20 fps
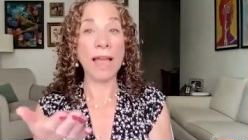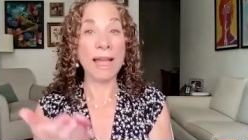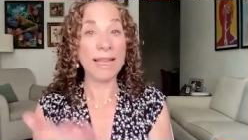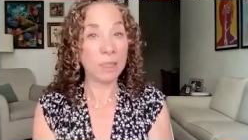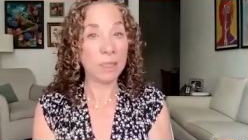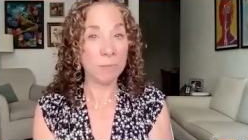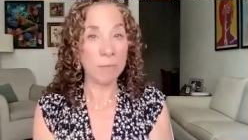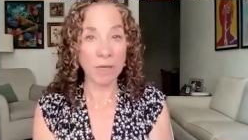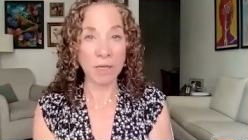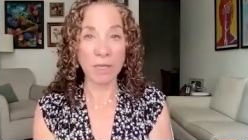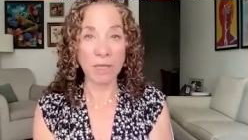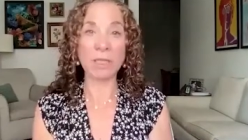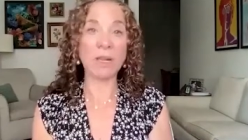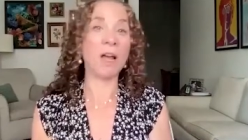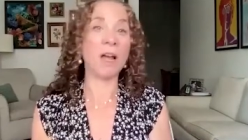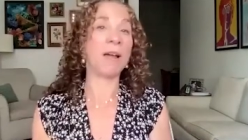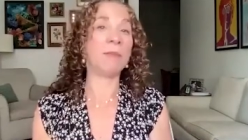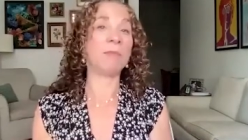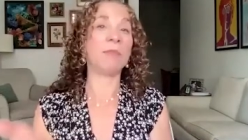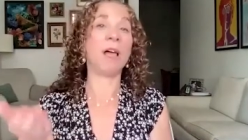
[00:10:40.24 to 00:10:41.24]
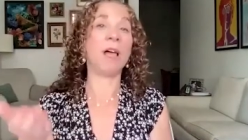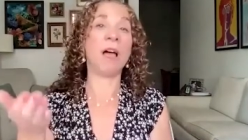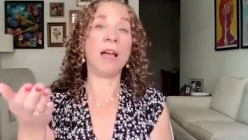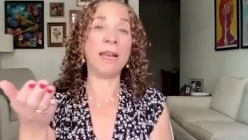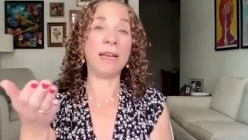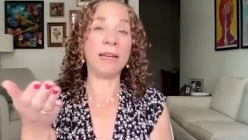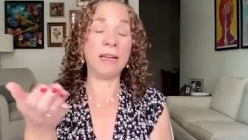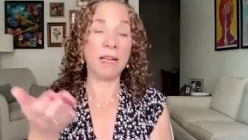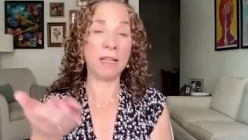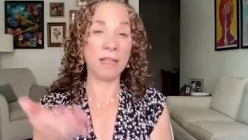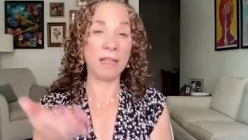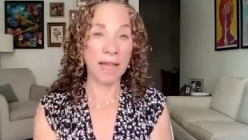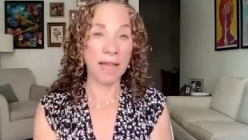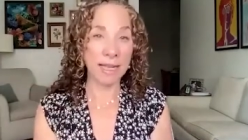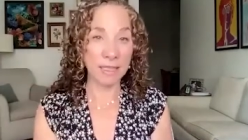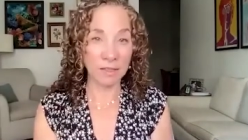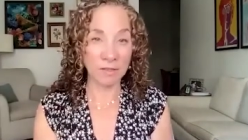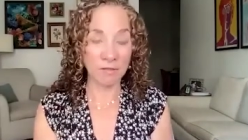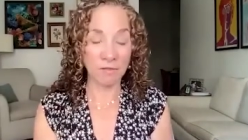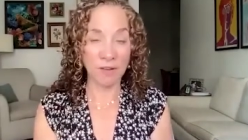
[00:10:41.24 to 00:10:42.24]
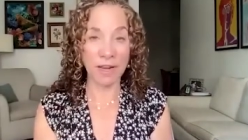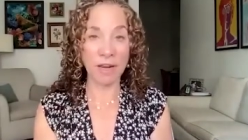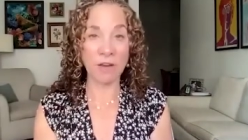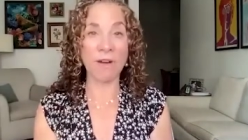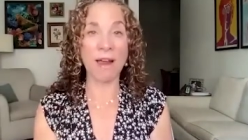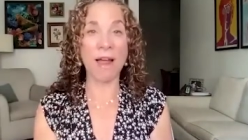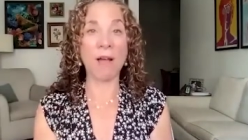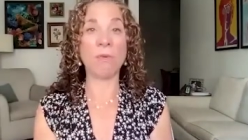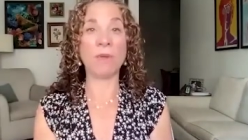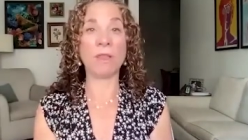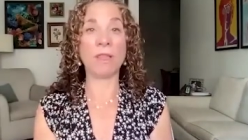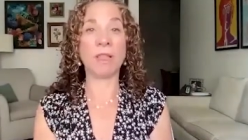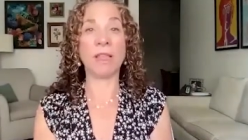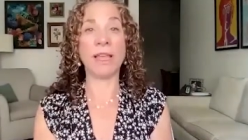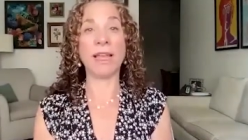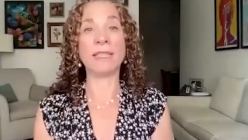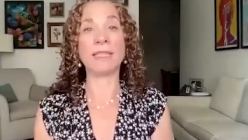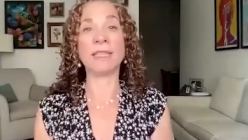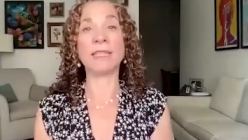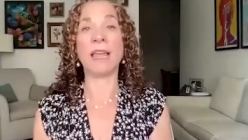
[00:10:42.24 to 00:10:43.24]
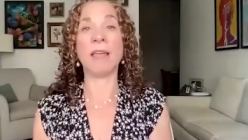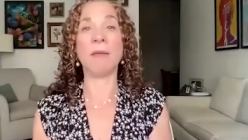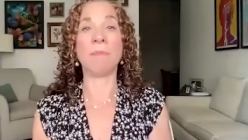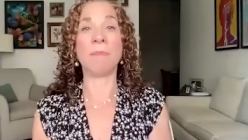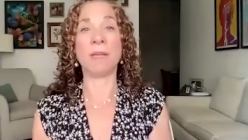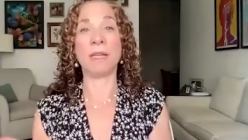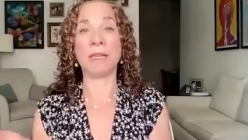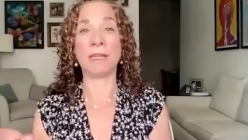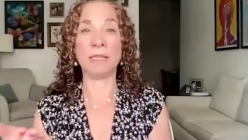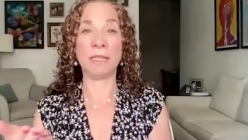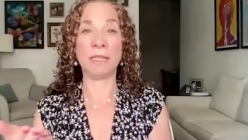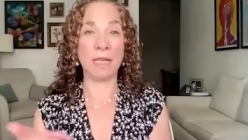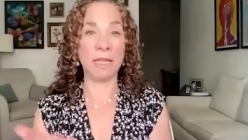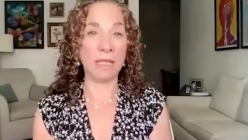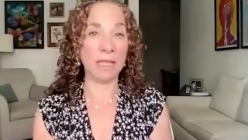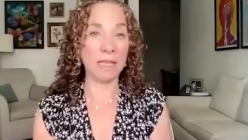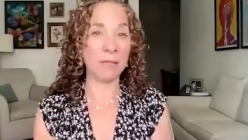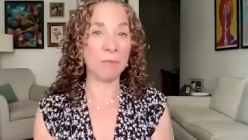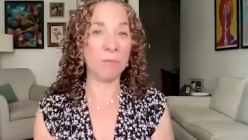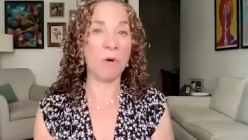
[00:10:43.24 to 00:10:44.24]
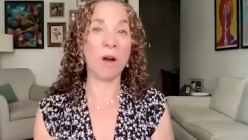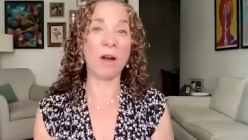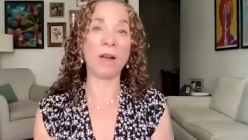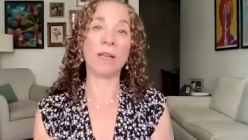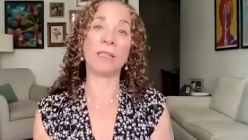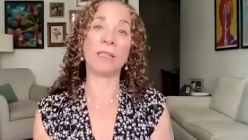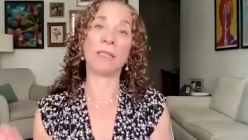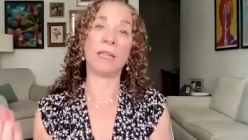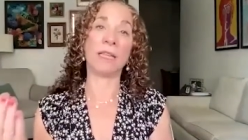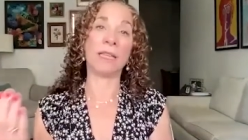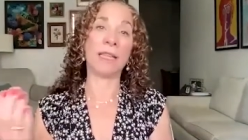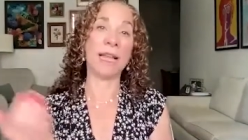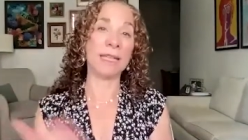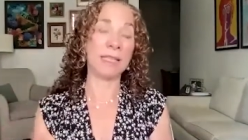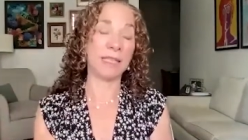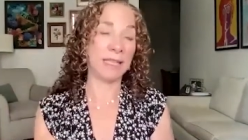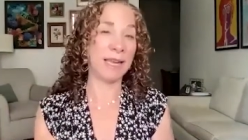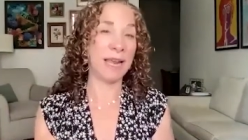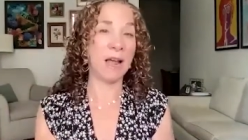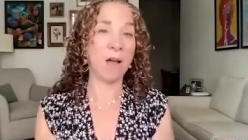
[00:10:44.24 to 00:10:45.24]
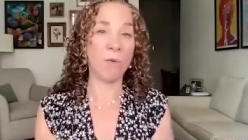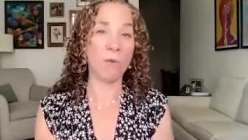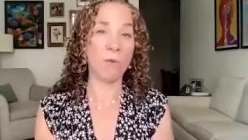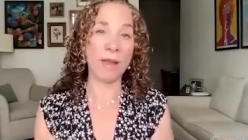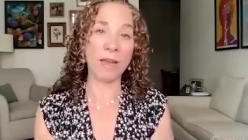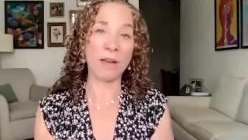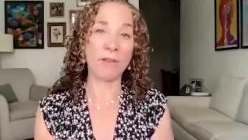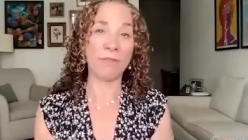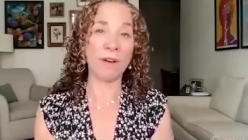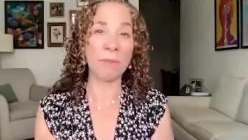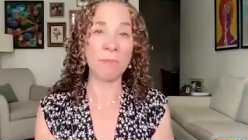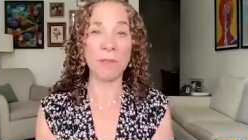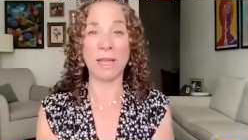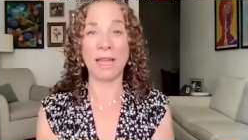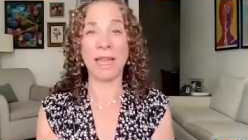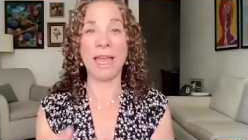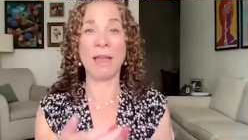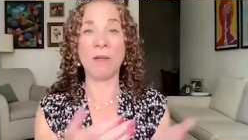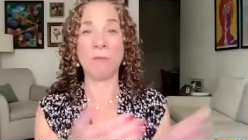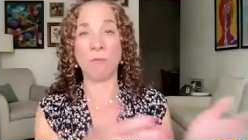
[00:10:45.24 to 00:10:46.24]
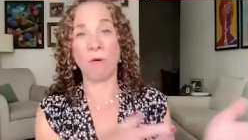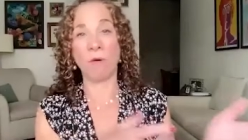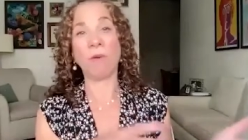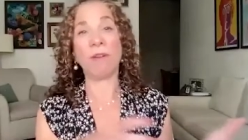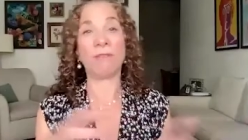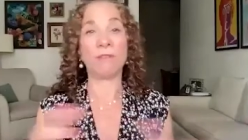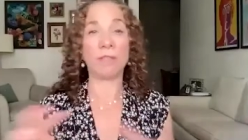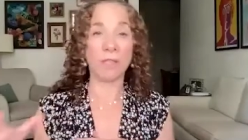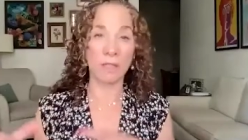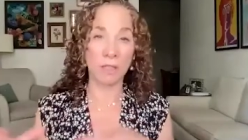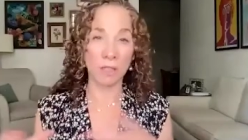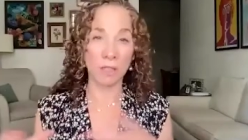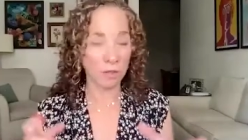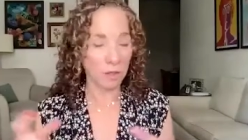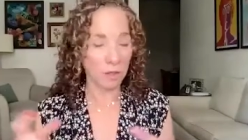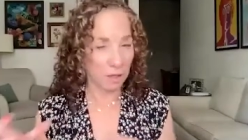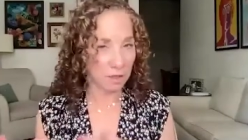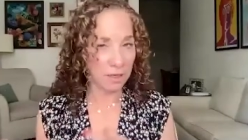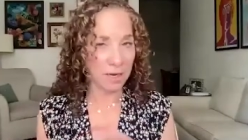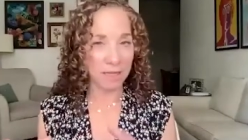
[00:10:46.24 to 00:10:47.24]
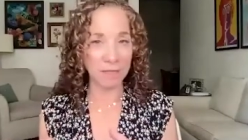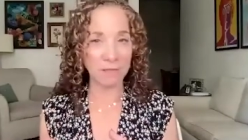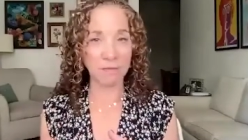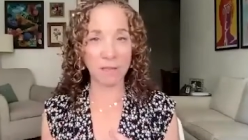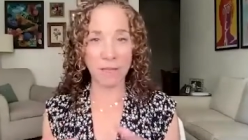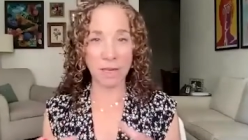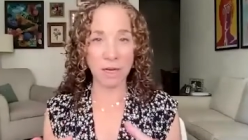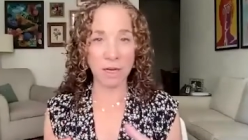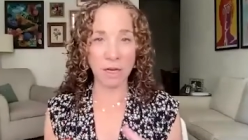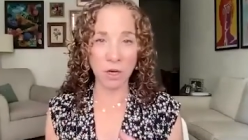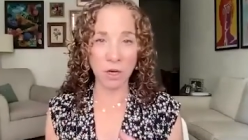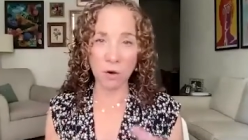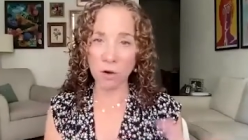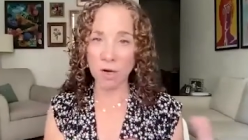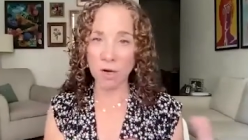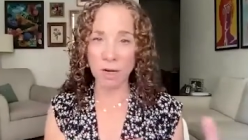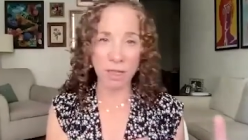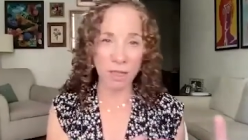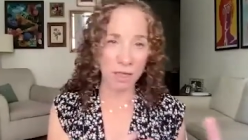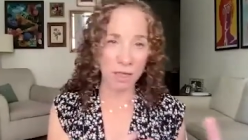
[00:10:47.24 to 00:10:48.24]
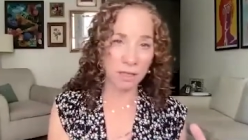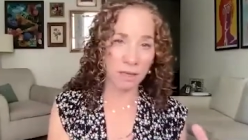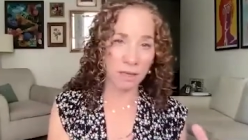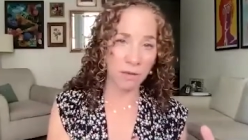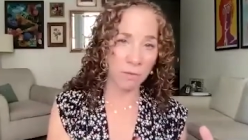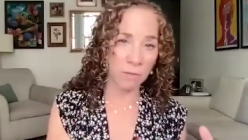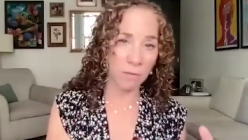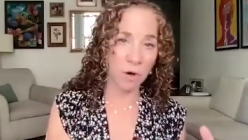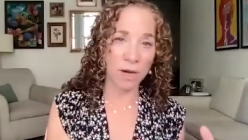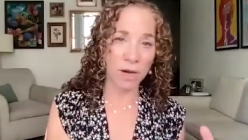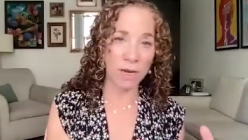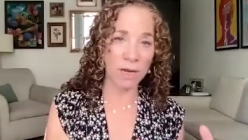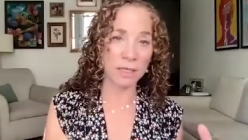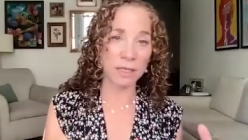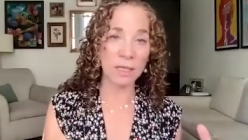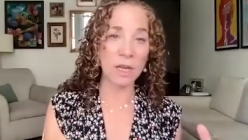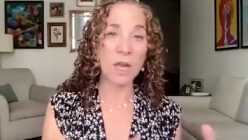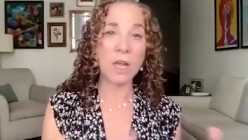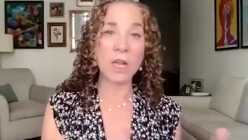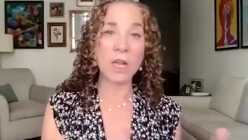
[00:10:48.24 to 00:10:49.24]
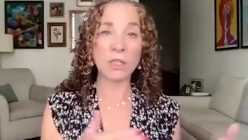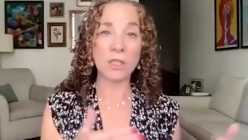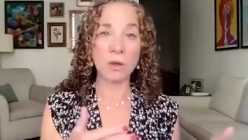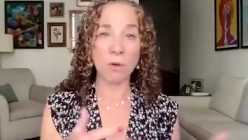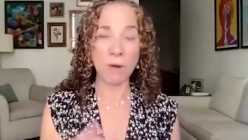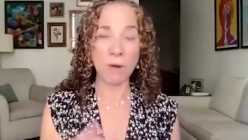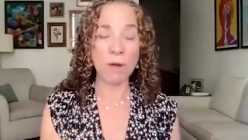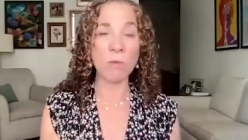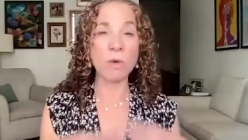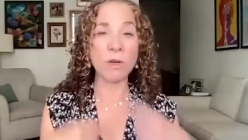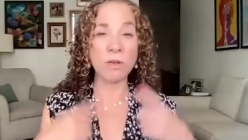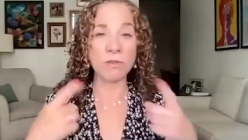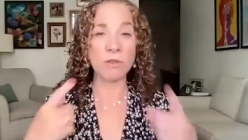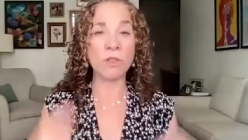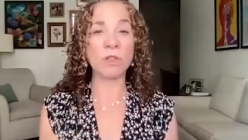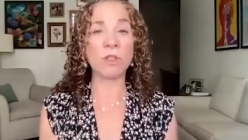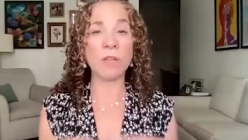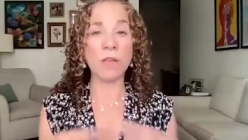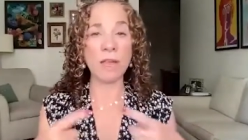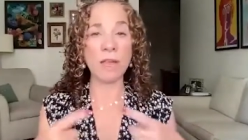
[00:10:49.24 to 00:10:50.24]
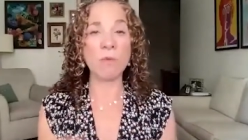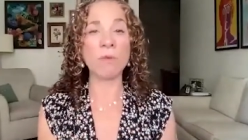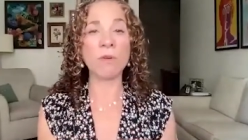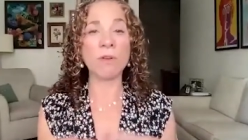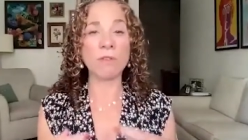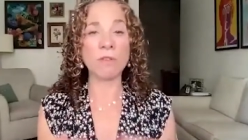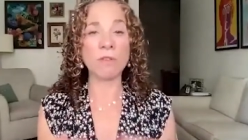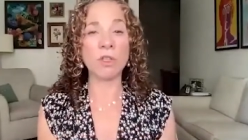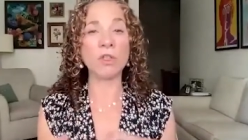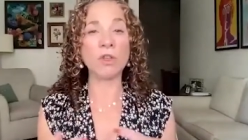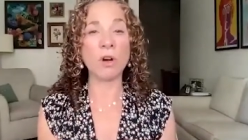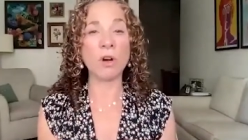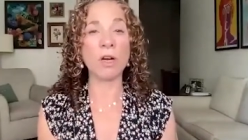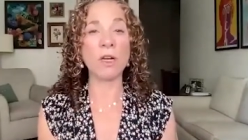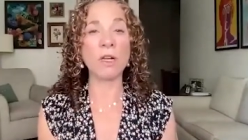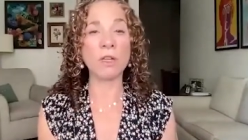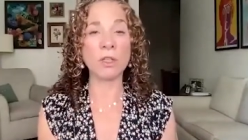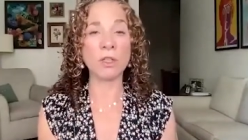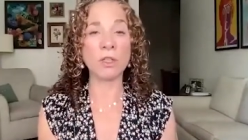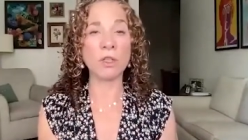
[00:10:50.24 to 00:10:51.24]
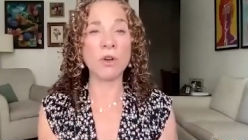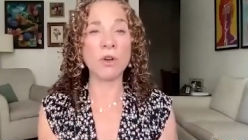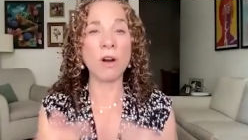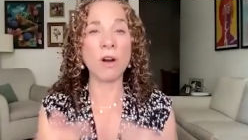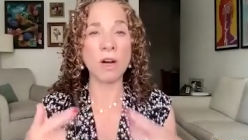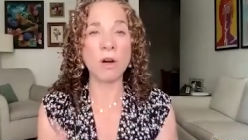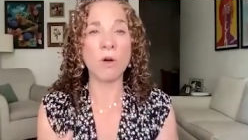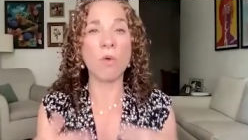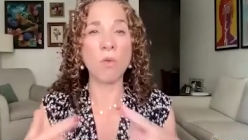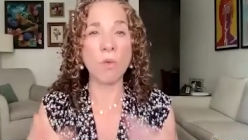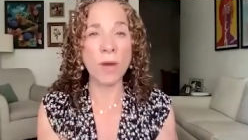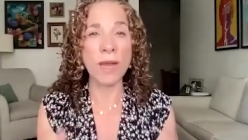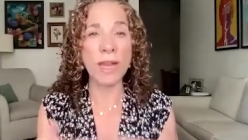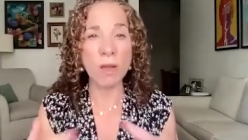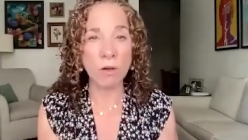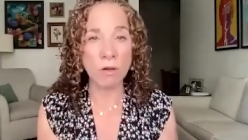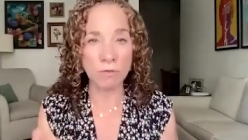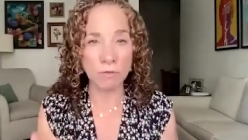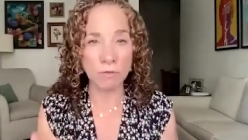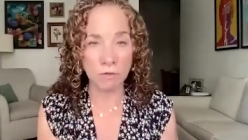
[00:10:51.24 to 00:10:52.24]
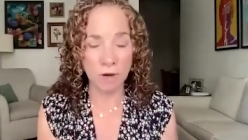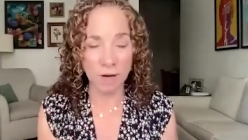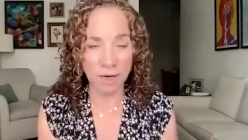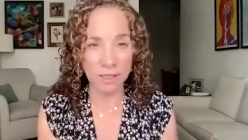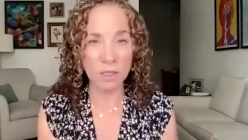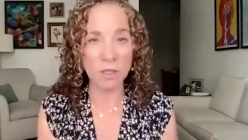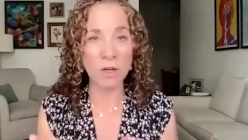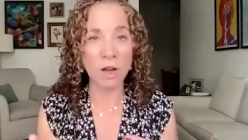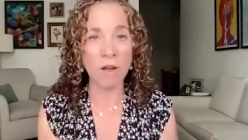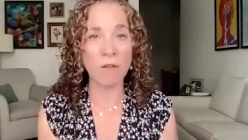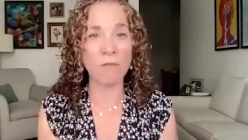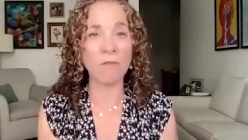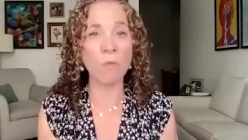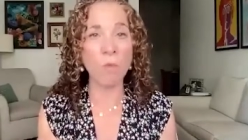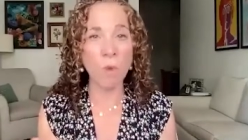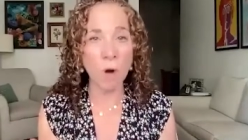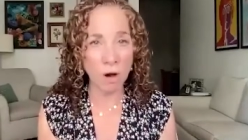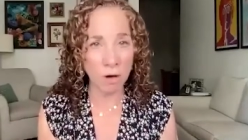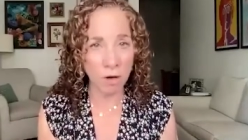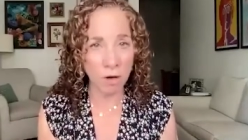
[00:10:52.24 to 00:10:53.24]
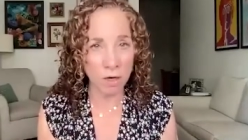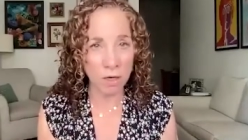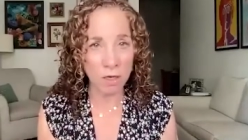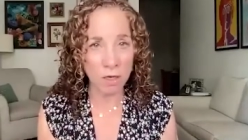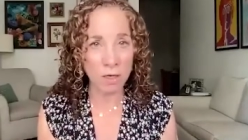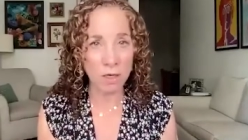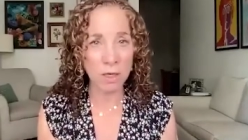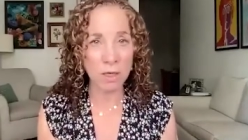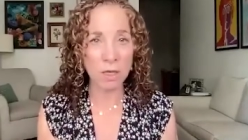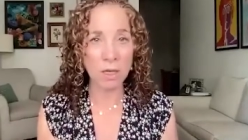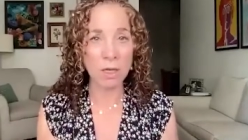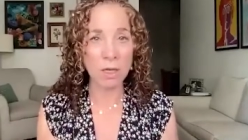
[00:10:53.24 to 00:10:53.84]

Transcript: Let's build a timeline. Let's figure out what the landscape is in these markets, and let's see how we can replicate what we've done so successfully in New York in these other markets. So it would have it would have start started a wheel for us of work